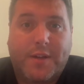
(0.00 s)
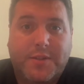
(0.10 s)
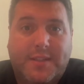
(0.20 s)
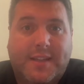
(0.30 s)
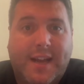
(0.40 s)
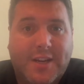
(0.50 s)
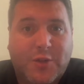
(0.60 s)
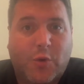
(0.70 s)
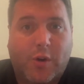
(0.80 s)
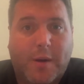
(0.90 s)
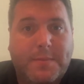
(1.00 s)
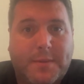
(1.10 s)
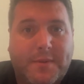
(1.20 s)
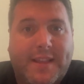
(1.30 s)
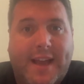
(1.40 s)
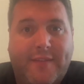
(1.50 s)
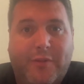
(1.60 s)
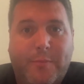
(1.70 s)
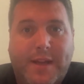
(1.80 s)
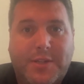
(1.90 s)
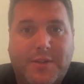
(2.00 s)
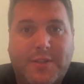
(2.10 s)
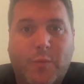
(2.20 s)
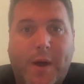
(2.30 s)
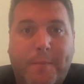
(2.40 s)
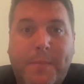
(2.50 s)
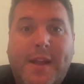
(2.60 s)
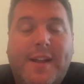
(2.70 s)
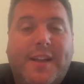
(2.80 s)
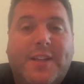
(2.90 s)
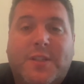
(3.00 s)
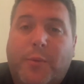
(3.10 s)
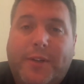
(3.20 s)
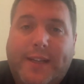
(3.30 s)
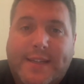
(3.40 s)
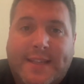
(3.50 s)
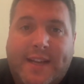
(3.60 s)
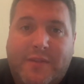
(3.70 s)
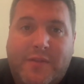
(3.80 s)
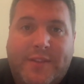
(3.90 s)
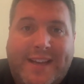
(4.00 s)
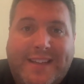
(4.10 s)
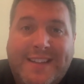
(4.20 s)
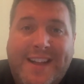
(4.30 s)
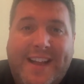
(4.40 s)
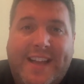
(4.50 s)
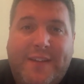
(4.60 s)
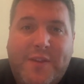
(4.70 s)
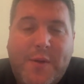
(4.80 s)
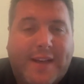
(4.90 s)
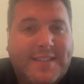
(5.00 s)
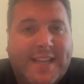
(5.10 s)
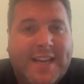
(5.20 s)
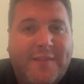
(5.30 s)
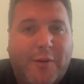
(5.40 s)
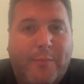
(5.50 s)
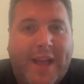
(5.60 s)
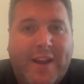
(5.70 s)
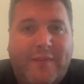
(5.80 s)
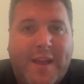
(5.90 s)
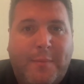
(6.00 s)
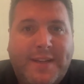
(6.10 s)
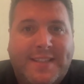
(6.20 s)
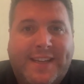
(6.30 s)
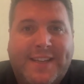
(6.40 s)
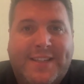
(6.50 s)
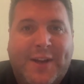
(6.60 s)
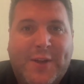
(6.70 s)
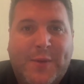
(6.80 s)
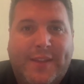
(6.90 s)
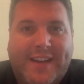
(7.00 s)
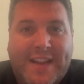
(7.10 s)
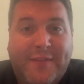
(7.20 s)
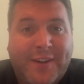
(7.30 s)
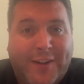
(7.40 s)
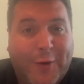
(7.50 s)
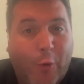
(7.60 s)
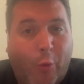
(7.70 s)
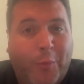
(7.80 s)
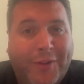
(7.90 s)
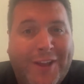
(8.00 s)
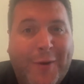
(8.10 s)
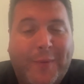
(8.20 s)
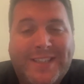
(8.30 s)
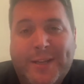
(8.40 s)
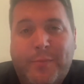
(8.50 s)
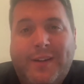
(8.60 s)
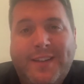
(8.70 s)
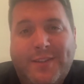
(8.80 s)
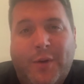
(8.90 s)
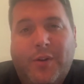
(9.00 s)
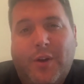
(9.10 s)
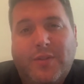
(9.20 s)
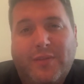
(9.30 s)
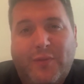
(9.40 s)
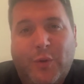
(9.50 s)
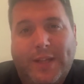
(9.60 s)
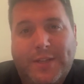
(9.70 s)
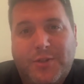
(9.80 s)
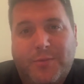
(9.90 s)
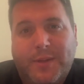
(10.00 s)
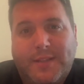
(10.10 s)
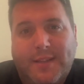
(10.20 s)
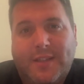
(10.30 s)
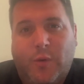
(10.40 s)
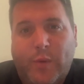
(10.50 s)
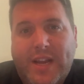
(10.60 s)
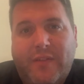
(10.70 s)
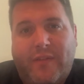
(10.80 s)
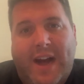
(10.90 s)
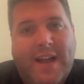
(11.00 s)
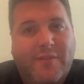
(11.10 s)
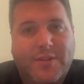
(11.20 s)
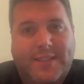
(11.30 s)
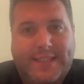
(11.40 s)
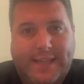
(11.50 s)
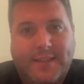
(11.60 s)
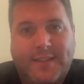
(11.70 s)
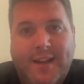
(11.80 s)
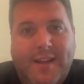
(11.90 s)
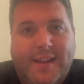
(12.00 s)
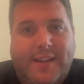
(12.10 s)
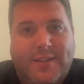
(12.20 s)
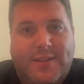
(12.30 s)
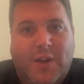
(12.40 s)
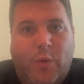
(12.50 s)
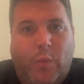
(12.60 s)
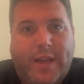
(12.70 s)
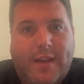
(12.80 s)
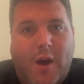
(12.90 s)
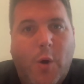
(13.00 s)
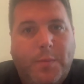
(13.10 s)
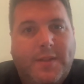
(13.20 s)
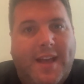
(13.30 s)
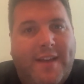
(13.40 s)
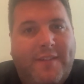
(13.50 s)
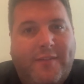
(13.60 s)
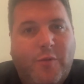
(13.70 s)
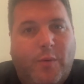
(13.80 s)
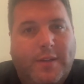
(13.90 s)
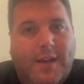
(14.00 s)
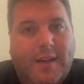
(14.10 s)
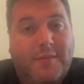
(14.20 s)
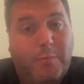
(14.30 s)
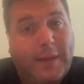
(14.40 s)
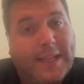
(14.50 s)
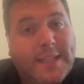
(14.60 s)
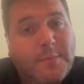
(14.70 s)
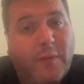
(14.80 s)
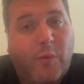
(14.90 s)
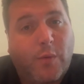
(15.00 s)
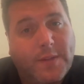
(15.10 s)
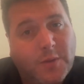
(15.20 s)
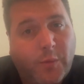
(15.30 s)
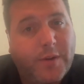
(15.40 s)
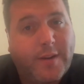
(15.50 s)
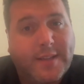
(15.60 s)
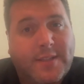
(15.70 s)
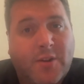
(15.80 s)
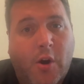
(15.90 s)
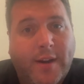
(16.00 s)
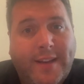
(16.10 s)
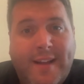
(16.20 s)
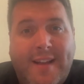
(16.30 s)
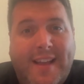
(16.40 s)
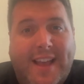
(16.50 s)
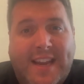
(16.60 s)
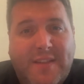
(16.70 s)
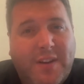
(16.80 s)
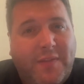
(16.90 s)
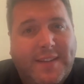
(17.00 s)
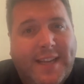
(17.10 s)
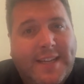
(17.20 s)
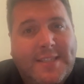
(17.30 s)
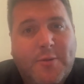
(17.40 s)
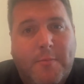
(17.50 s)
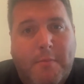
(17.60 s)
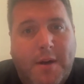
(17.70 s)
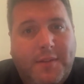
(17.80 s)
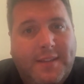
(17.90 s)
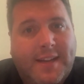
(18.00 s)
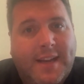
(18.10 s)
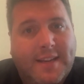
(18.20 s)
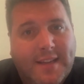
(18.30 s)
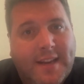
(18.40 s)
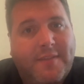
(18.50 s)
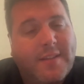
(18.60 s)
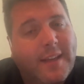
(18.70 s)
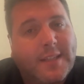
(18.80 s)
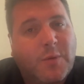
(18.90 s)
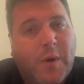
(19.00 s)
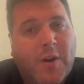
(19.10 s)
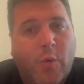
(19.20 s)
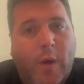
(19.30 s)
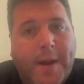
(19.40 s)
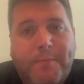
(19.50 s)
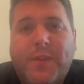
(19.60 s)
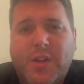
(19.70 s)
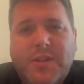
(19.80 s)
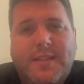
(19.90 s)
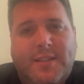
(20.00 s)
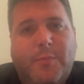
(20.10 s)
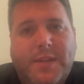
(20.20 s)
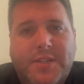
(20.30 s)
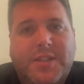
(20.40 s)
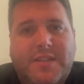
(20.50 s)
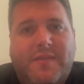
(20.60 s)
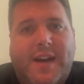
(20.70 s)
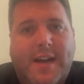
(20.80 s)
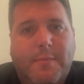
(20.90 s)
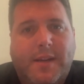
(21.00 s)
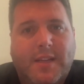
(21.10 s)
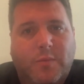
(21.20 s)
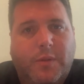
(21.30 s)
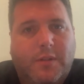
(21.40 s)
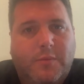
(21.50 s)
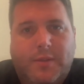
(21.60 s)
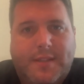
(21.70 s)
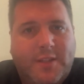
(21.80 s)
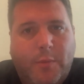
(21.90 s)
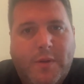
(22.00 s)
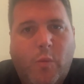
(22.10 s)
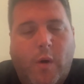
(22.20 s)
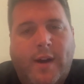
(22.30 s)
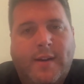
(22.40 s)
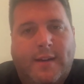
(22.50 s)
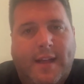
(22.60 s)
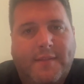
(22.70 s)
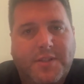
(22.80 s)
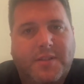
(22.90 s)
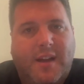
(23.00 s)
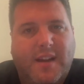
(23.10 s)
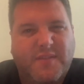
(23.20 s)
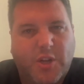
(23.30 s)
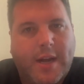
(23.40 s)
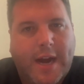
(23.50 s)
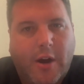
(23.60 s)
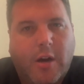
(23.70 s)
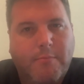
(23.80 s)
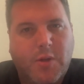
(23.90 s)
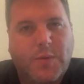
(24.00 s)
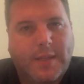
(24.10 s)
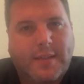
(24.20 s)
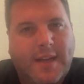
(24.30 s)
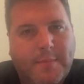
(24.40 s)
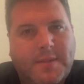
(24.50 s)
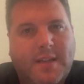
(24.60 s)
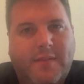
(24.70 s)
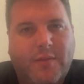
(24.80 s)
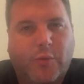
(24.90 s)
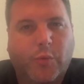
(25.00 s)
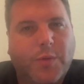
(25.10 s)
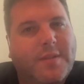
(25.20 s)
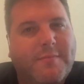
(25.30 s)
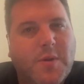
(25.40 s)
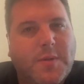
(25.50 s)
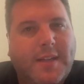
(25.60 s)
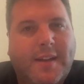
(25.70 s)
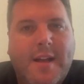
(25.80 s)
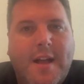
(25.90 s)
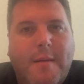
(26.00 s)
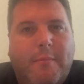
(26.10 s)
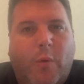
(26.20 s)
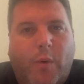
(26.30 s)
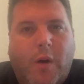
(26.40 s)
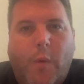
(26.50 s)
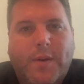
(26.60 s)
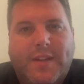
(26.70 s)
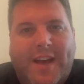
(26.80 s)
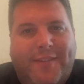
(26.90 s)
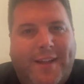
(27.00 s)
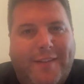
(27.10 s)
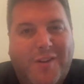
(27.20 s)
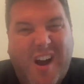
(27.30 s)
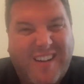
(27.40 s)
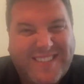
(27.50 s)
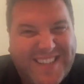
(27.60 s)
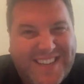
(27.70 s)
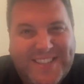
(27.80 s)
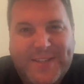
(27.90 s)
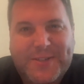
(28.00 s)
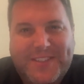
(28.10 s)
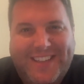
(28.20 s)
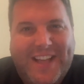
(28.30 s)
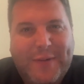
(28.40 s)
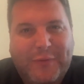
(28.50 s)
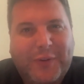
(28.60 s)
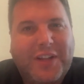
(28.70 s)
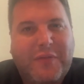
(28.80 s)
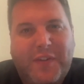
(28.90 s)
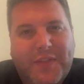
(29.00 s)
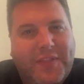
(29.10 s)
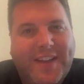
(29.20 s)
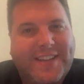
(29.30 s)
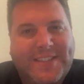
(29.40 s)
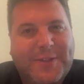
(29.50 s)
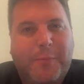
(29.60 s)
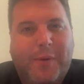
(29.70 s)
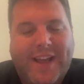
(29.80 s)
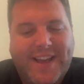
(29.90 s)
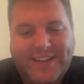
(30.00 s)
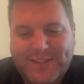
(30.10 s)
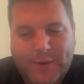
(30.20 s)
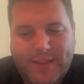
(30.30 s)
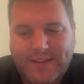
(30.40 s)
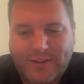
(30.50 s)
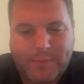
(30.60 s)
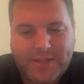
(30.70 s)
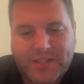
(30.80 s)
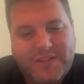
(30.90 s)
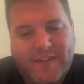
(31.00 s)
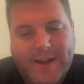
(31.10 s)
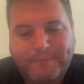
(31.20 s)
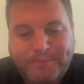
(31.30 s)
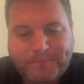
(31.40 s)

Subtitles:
just to kind of shore up some of that information as well. And so we're really excited for that. And if you ask any of our band families, they can tell you that even on a normal year, we typically don't go to full instruments until week 5 or 6. And so we hope to have everyone kind of placed before the school year gets started. And even if it takes you a month to kind of get everything squared away, you should still be just fine, because we'll still be working on a lot of just kind of generic music type stuff and the rules of music. But we're going to have a lot of contests and just a lot of really fun things still planned. And so I think they'll be just fine.